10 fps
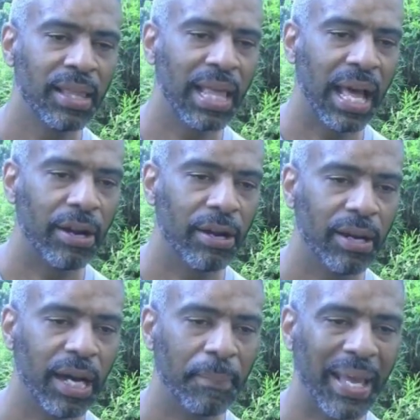that
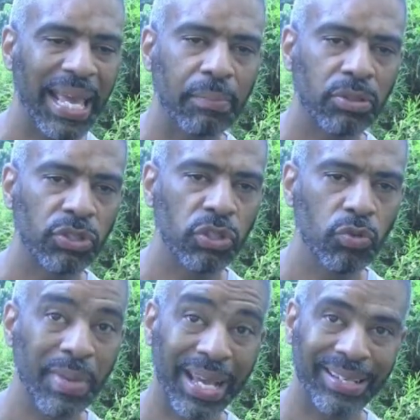are able
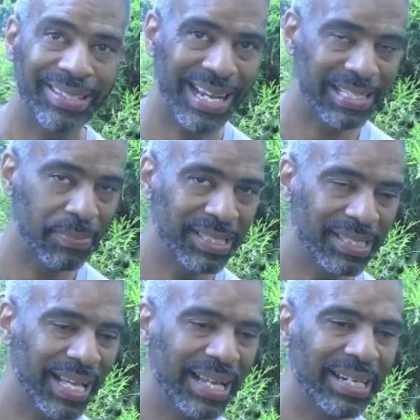to make adjustments
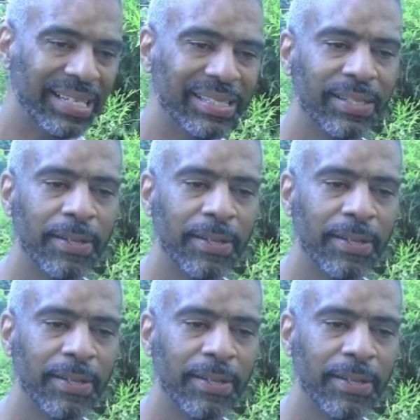to entities.